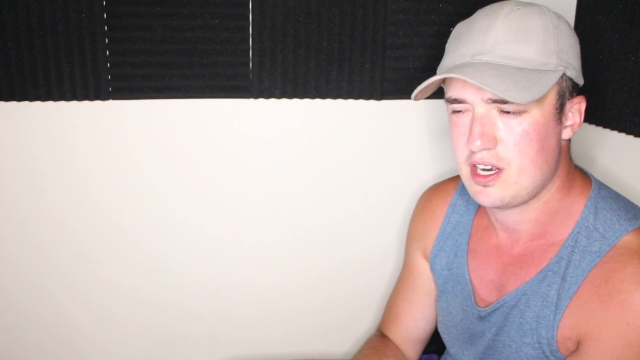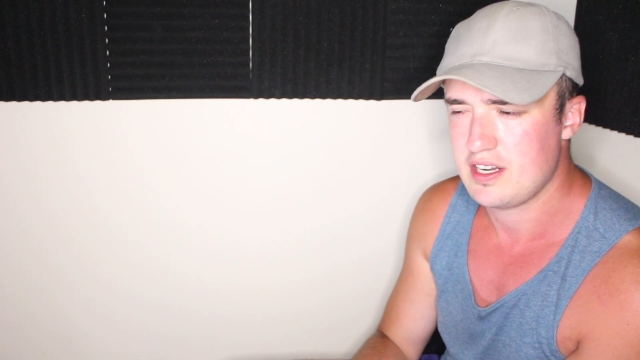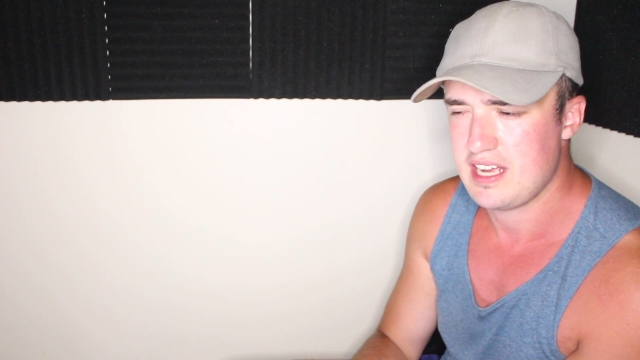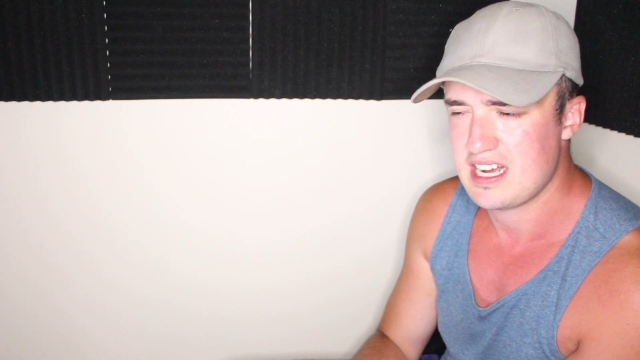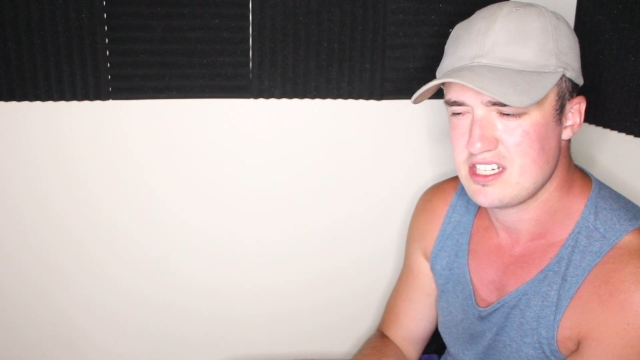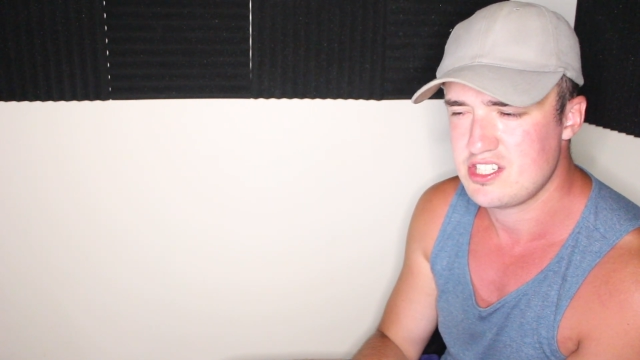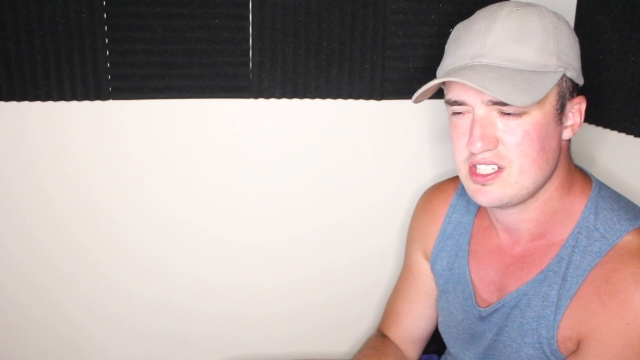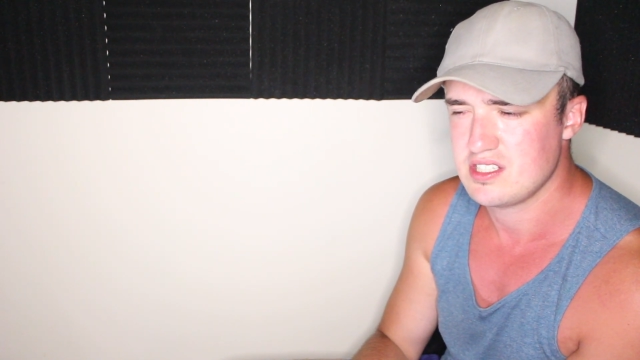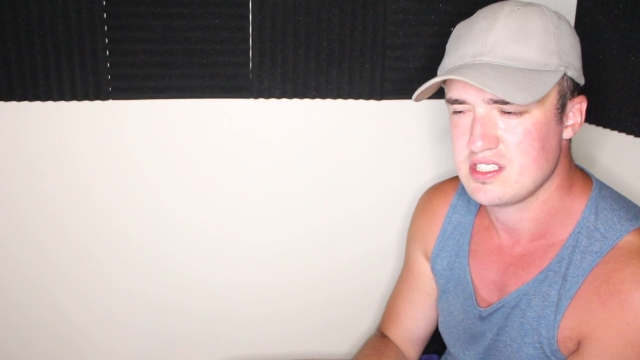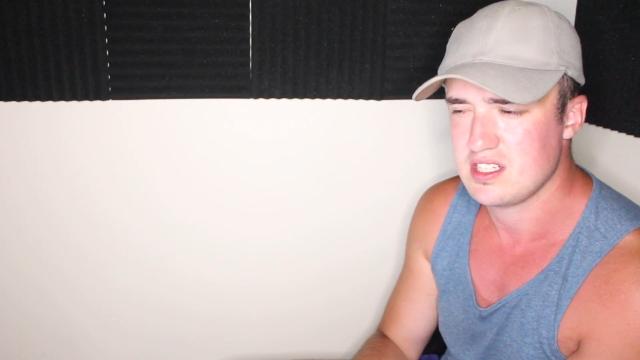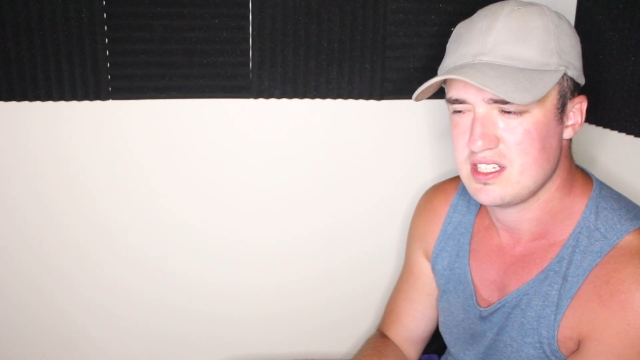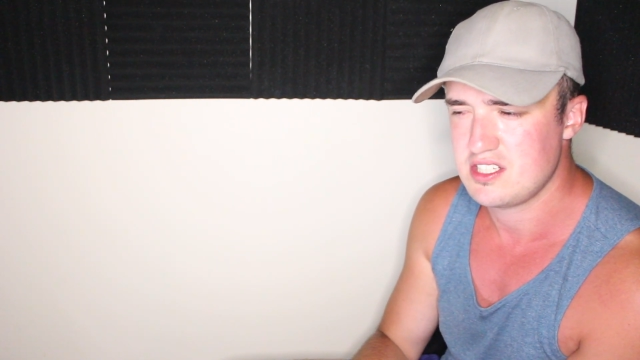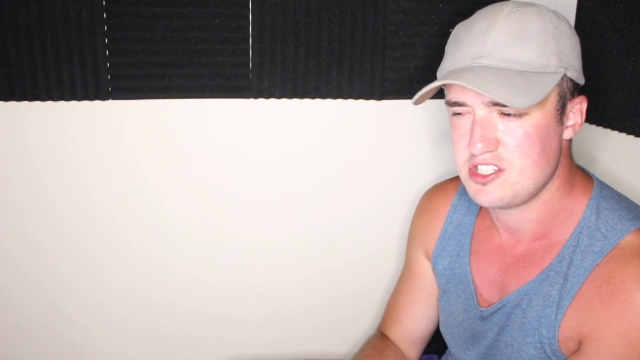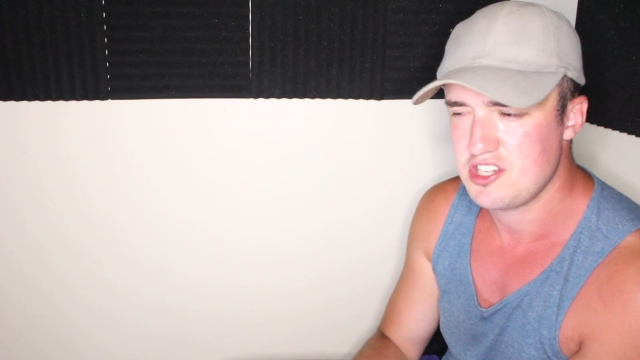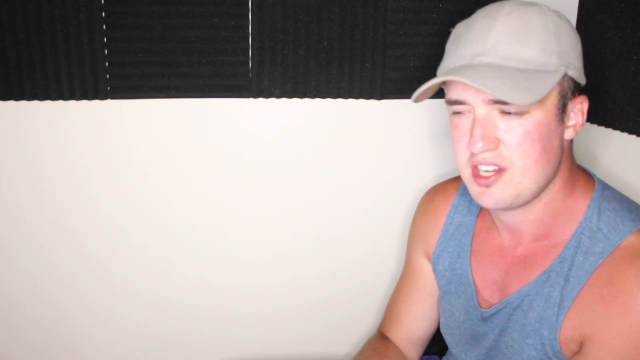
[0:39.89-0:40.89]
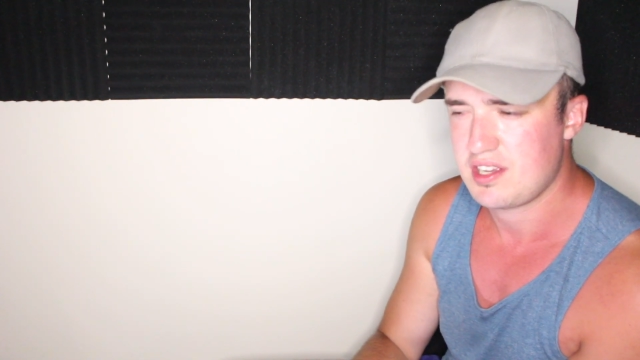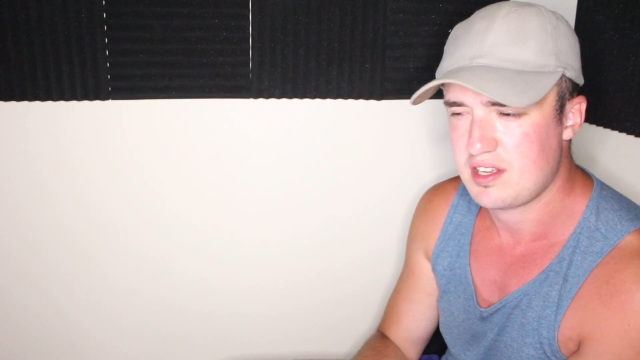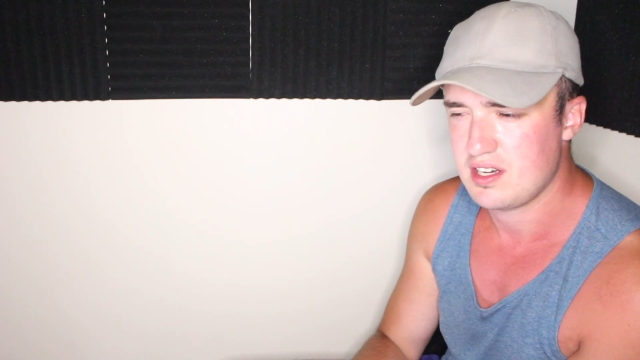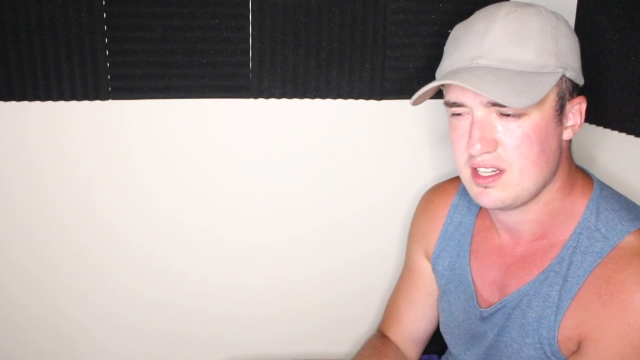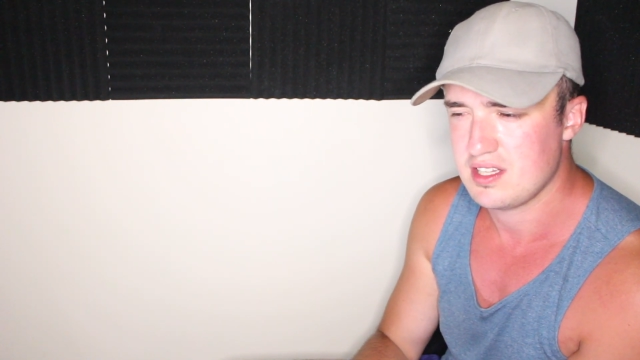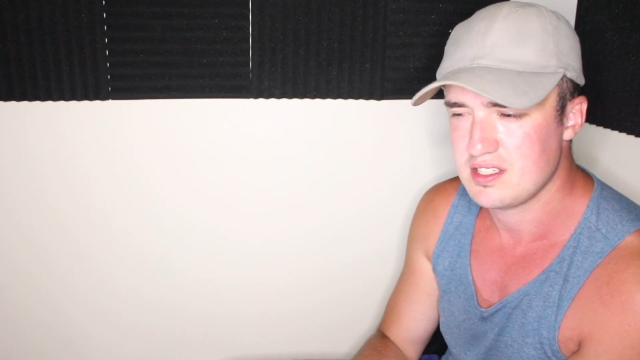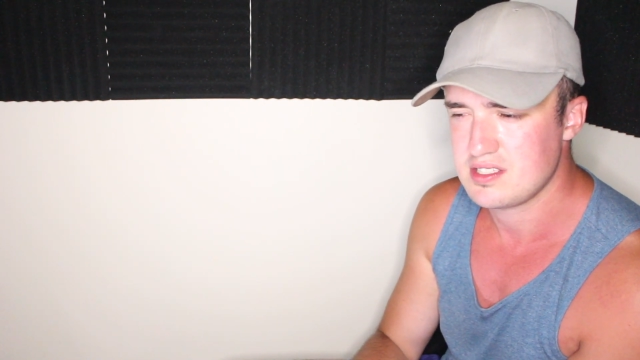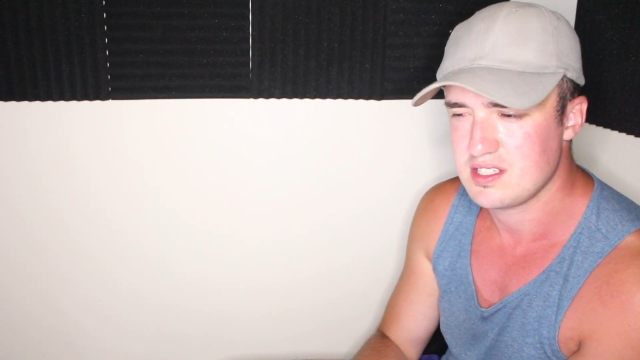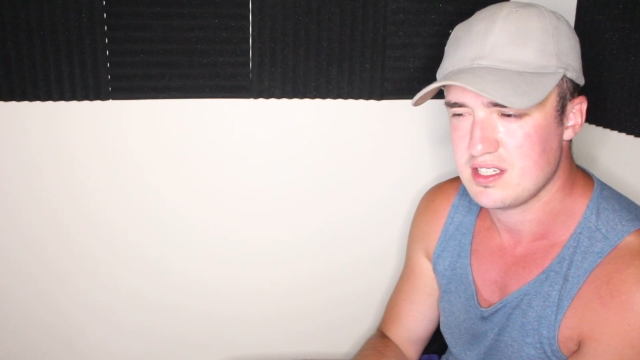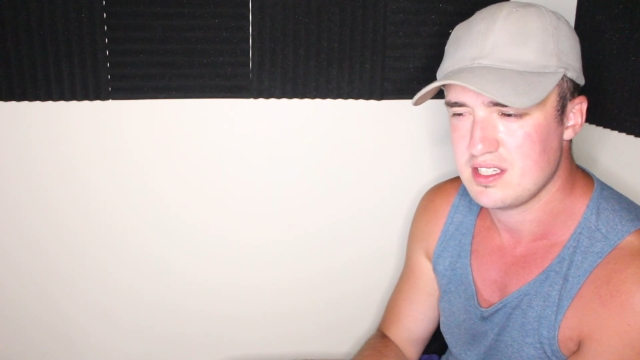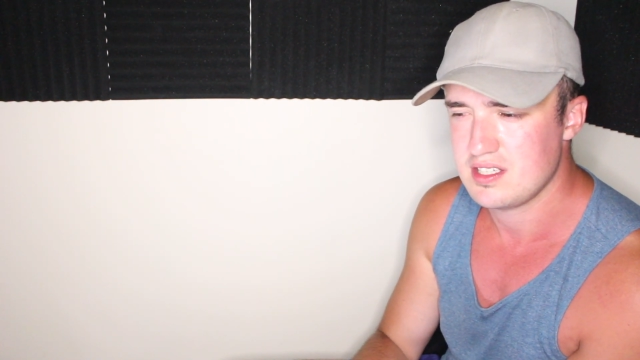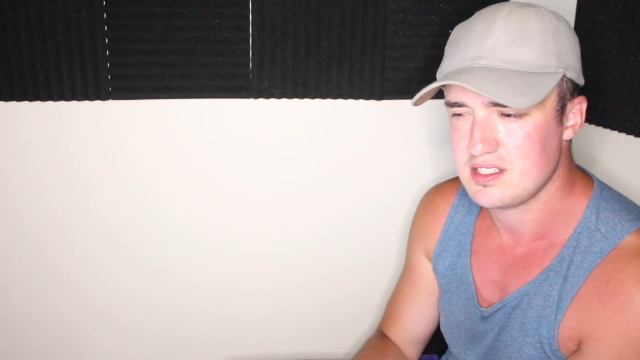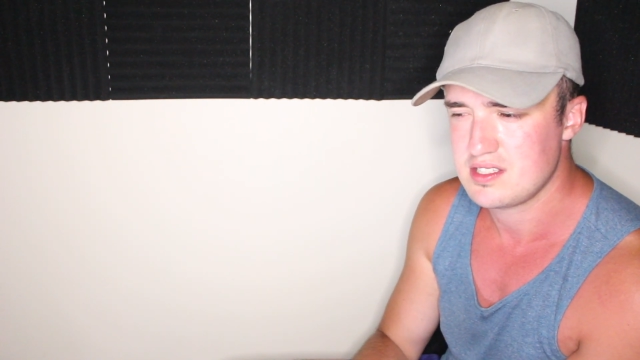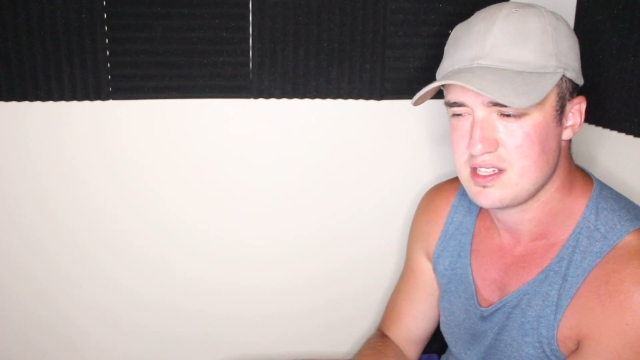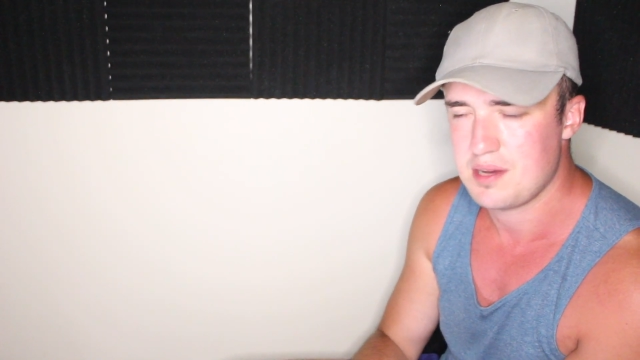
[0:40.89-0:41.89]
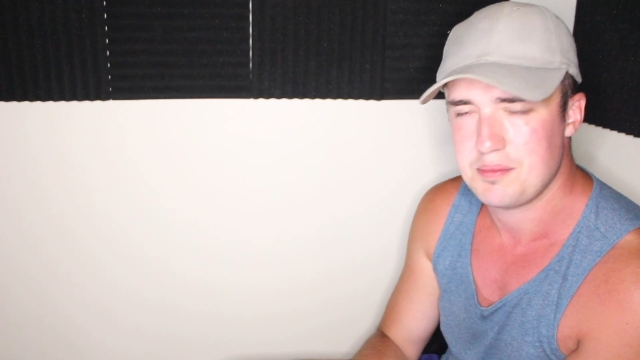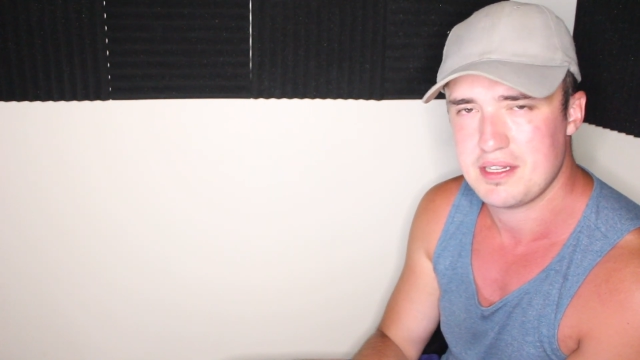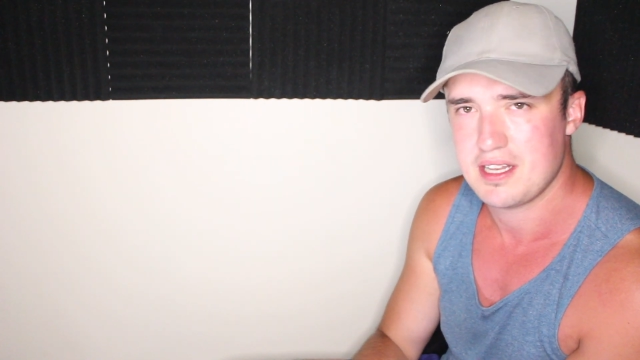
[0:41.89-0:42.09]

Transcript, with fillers: Kardashian's legit gonna listen to this?